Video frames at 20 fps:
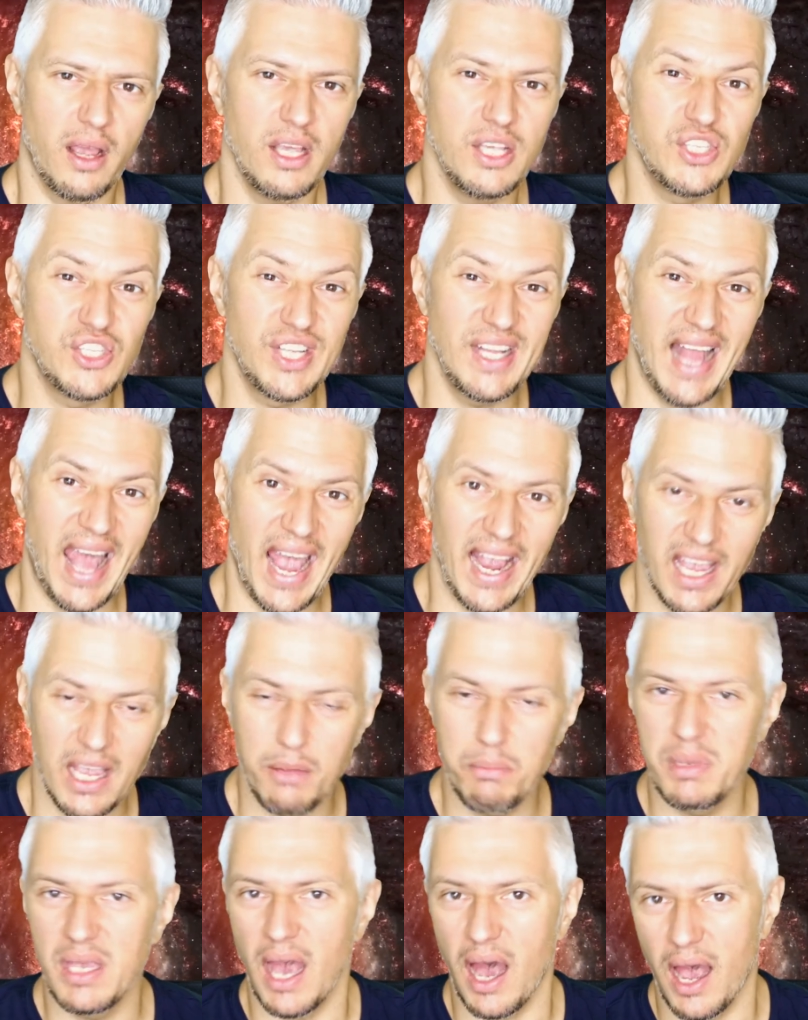is
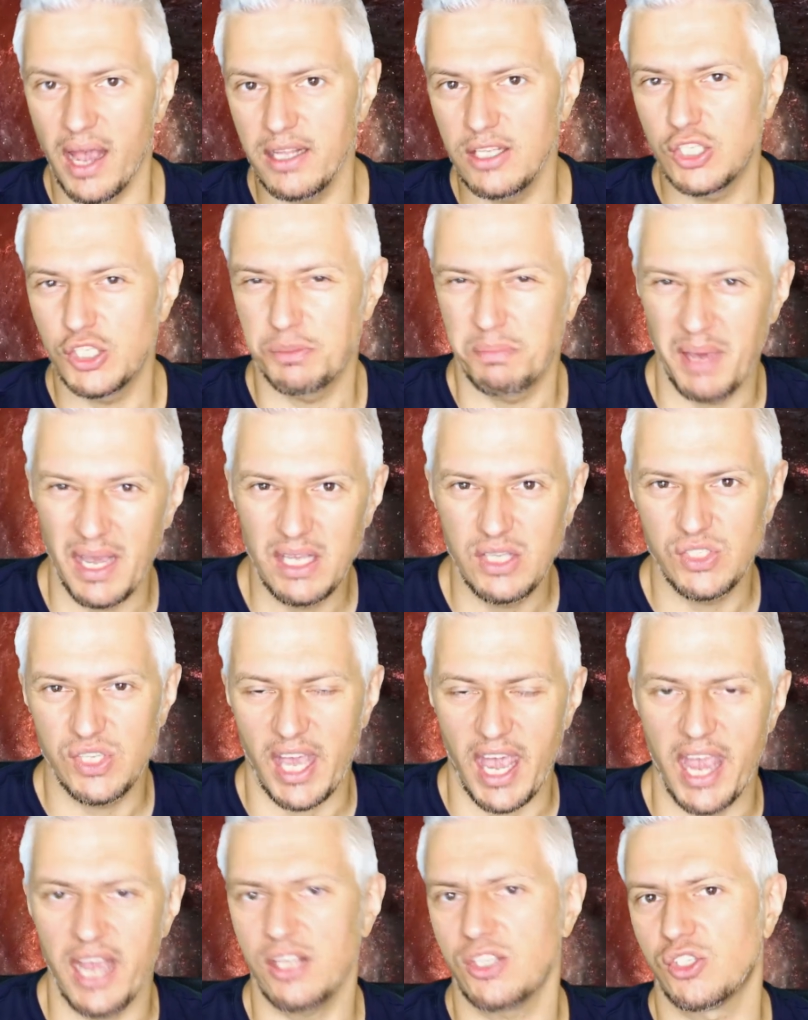lagging behind
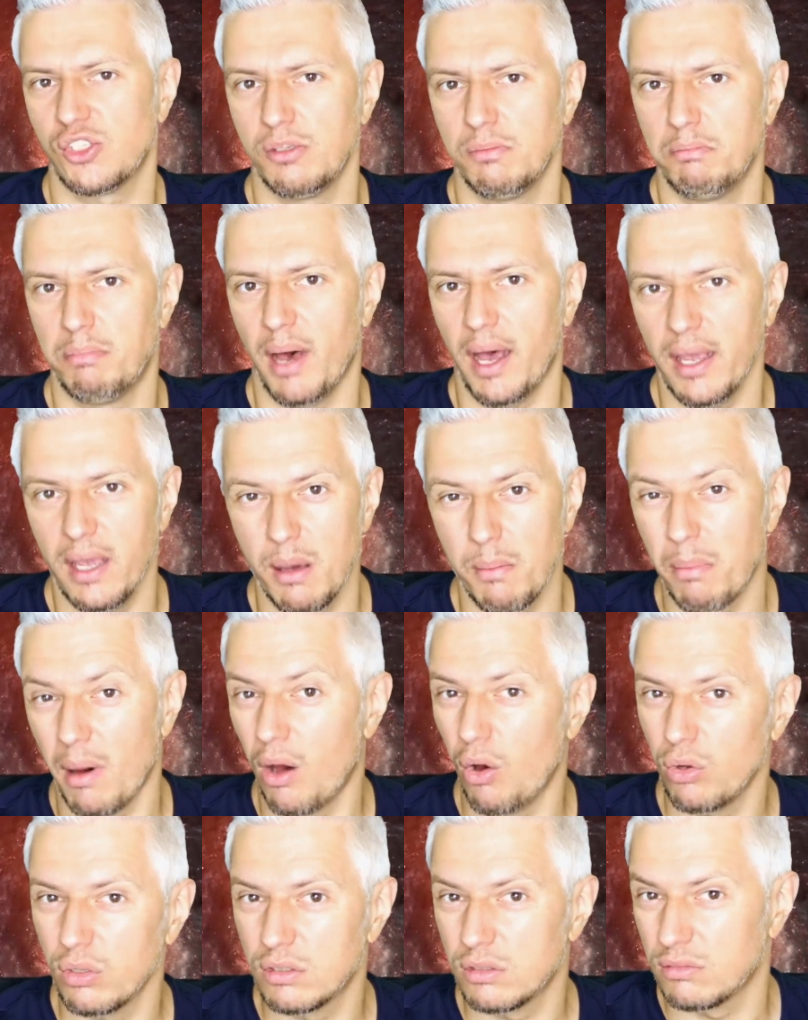SpaceX by
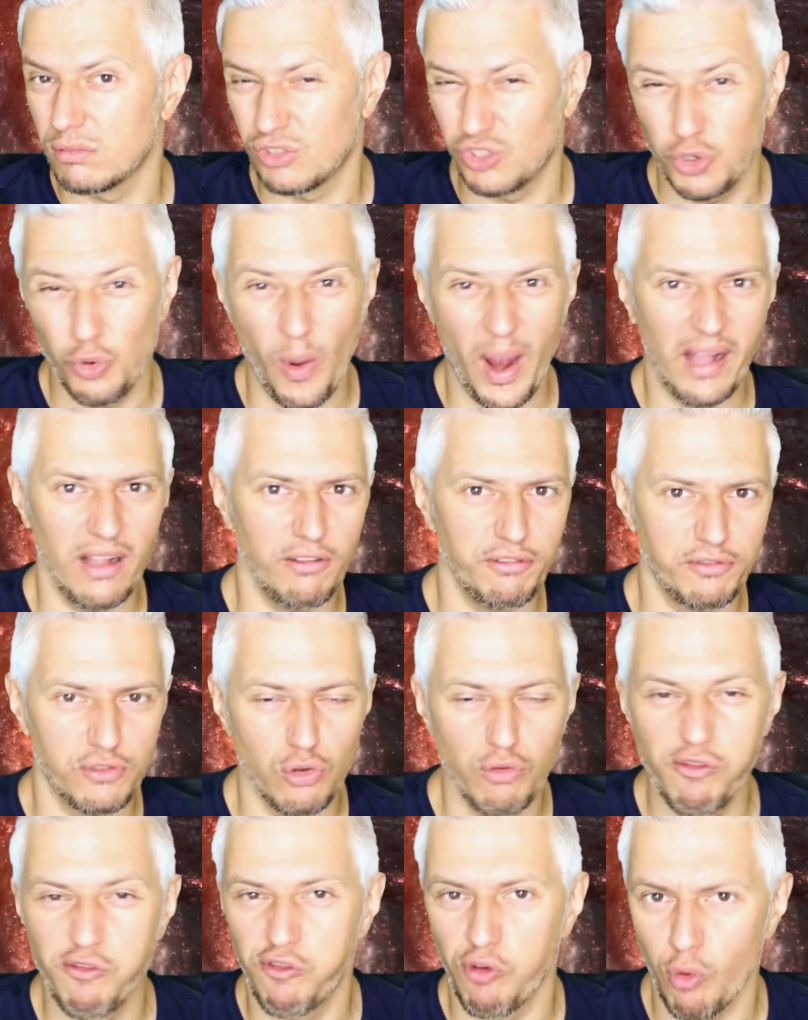about 12
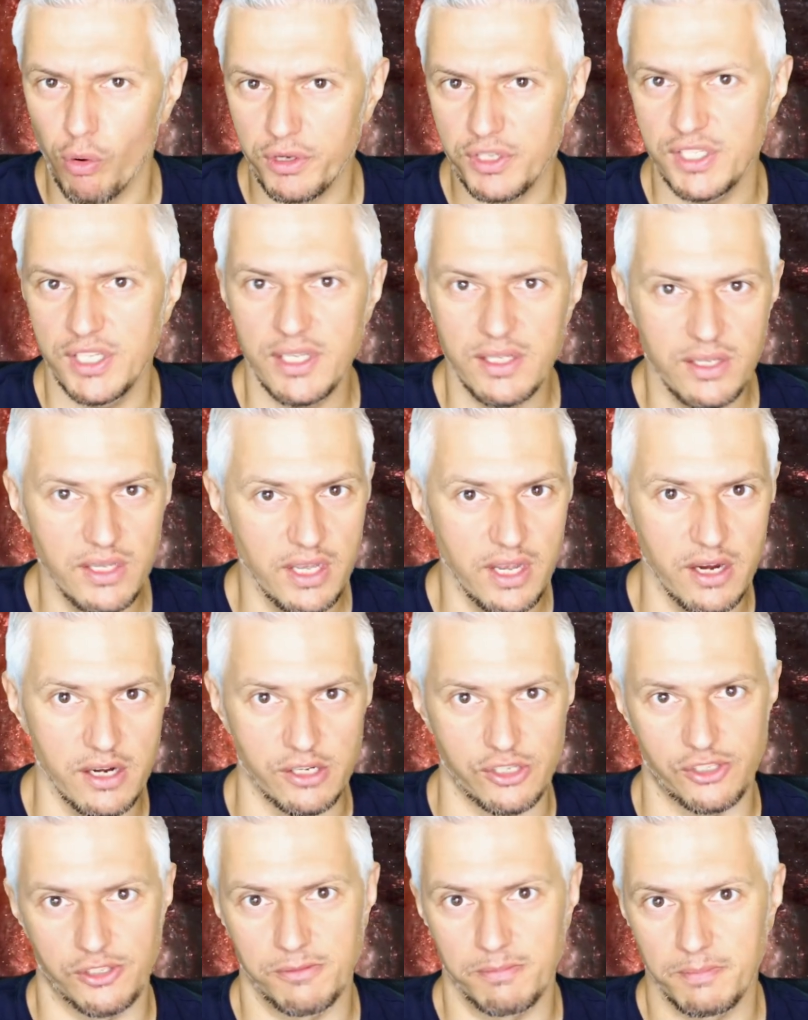to 14
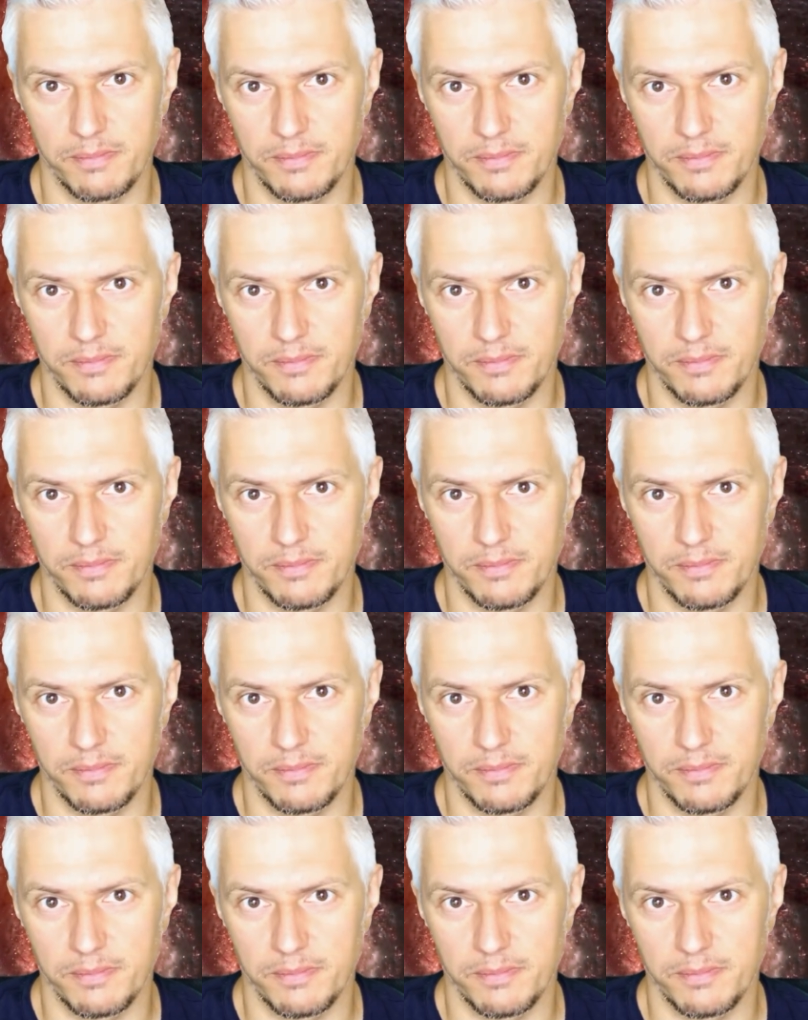years.